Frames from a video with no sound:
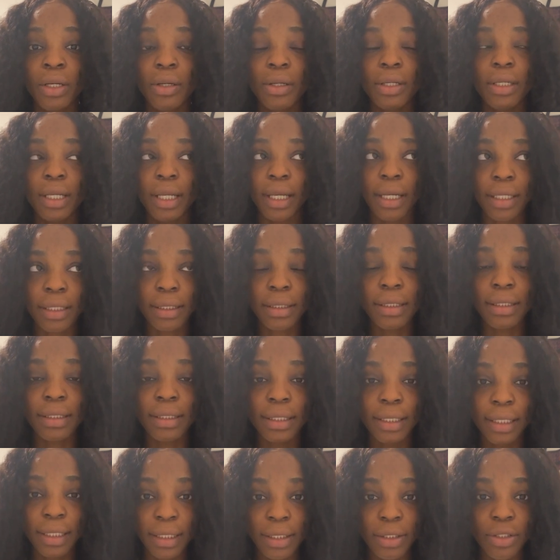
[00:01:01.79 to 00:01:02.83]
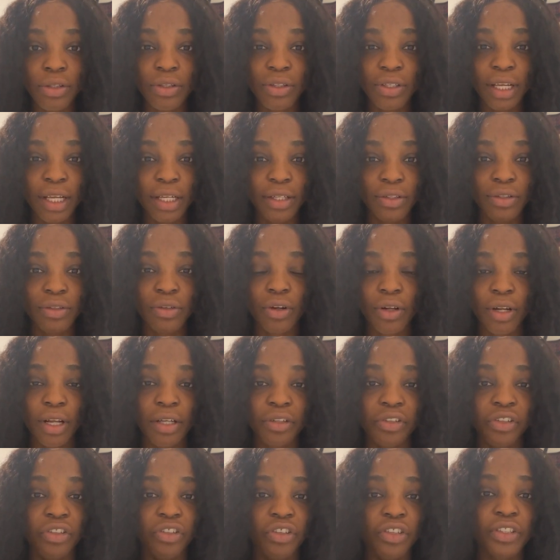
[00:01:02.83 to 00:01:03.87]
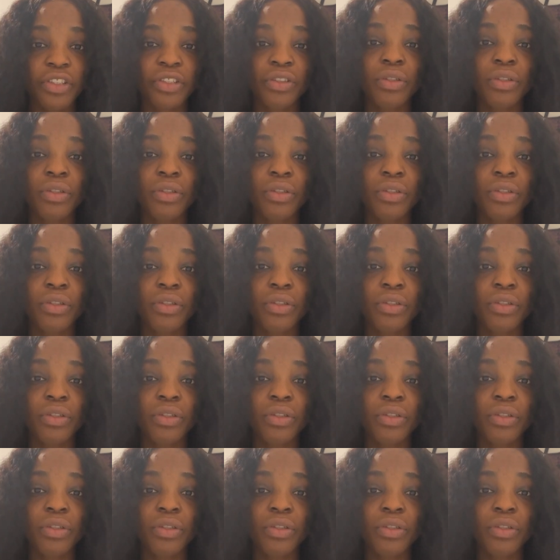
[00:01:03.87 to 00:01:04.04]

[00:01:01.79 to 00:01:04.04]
Yes, it's easy to get the scholarship. You just need